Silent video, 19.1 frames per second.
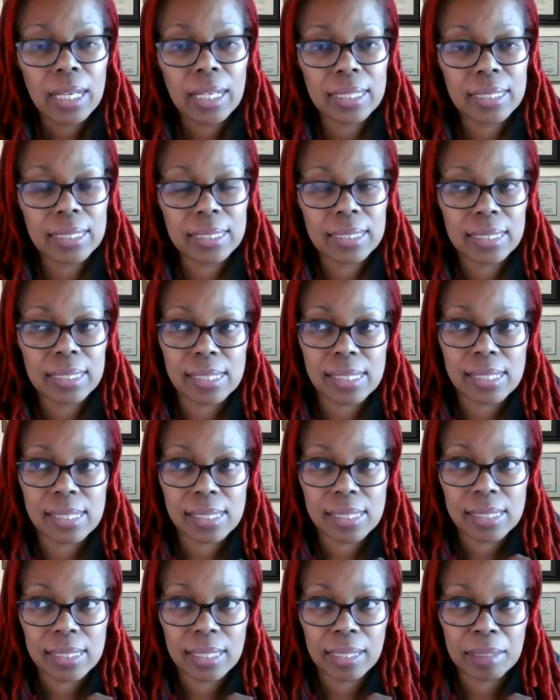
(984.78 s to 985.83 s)
And then let's
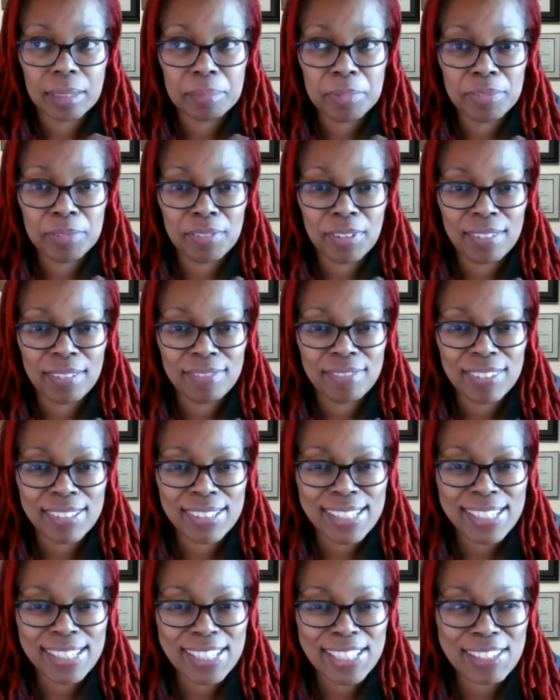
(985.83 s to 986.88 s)
see, before I
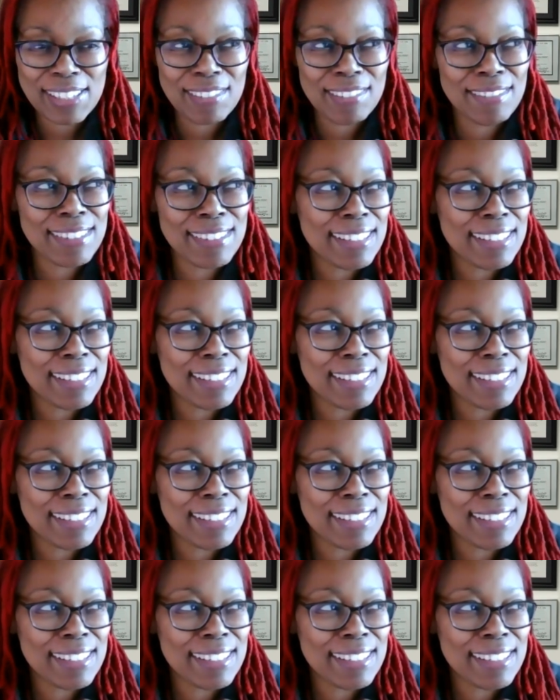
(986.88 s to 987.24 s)
finish this one,